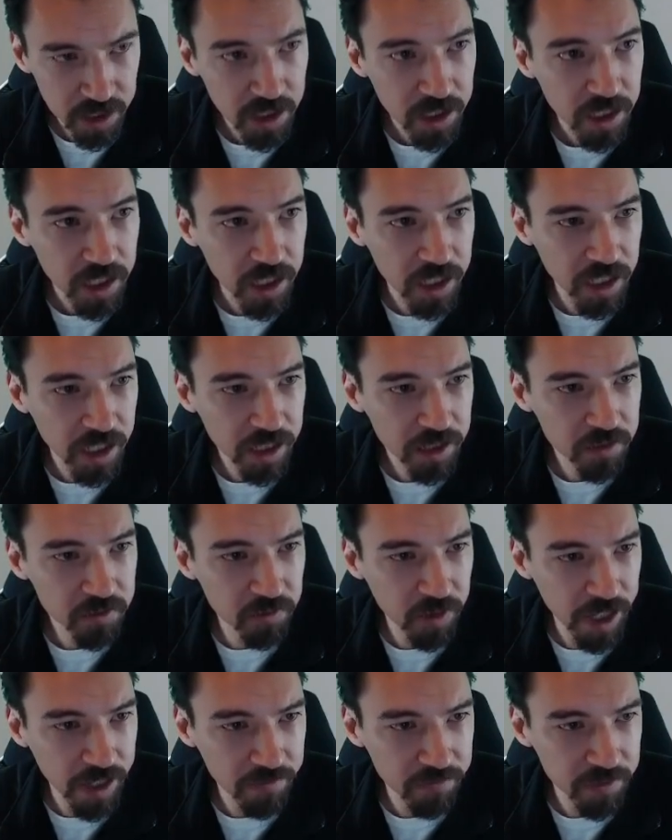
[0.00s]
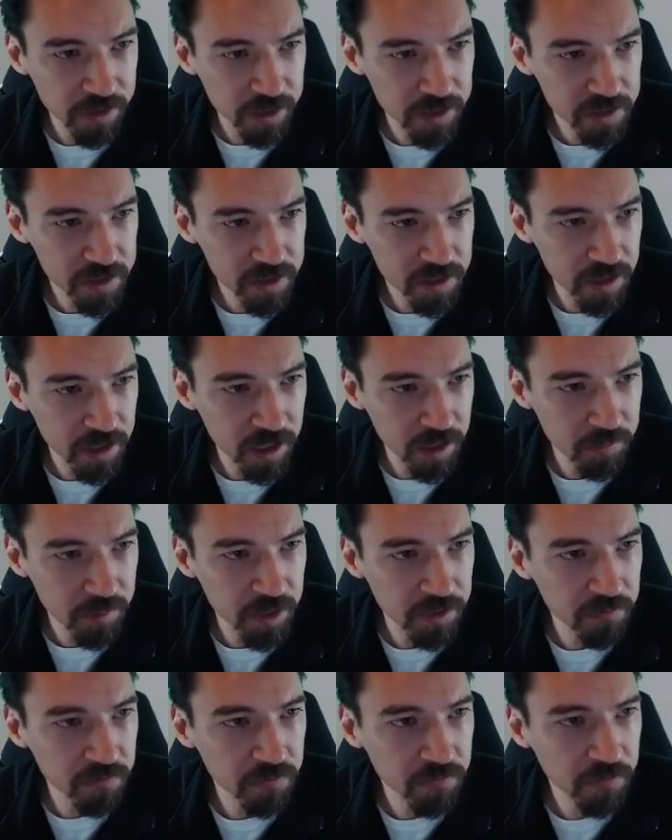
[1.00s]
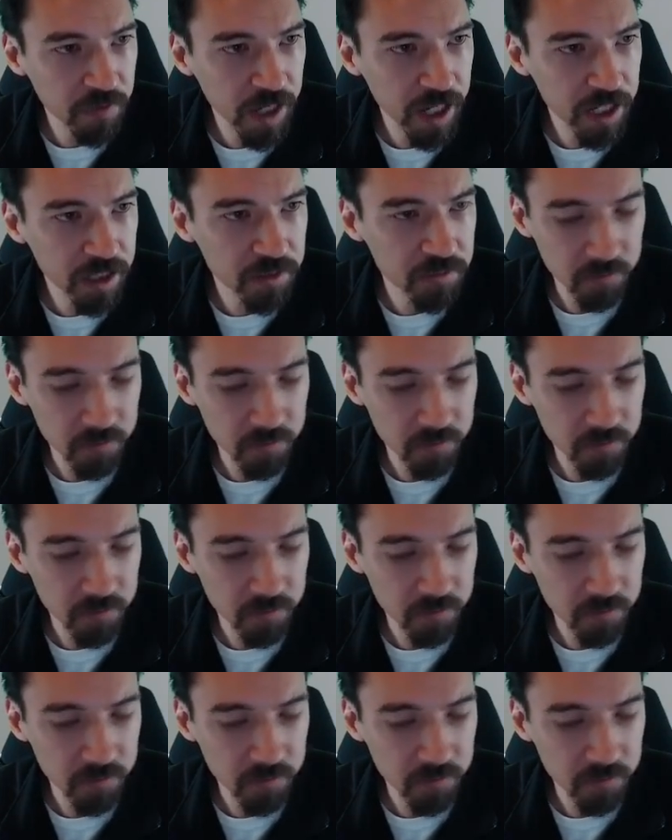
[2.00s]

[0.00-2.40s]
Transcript: and I graph this, and in fact